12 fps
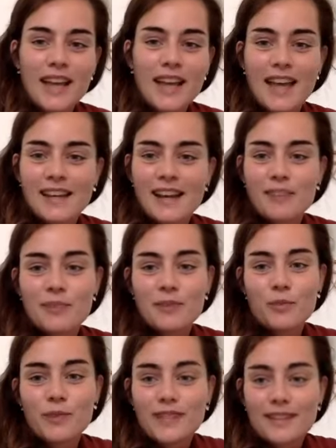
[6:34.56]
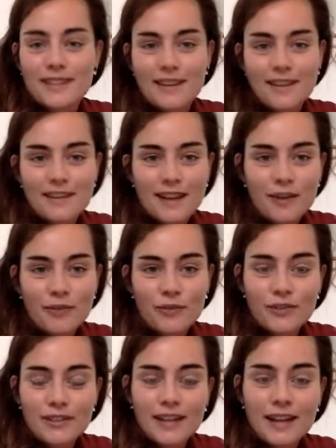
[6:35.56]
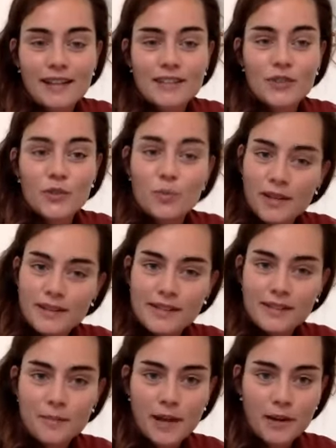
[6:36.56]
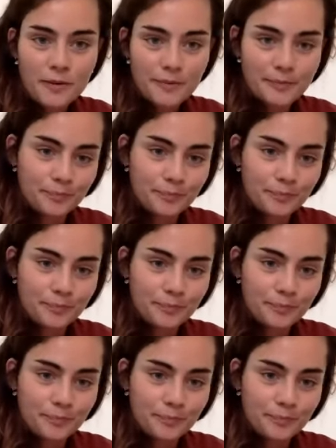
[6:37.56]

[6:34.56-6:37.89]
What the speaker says: And I've been working there now for the last 2 months about.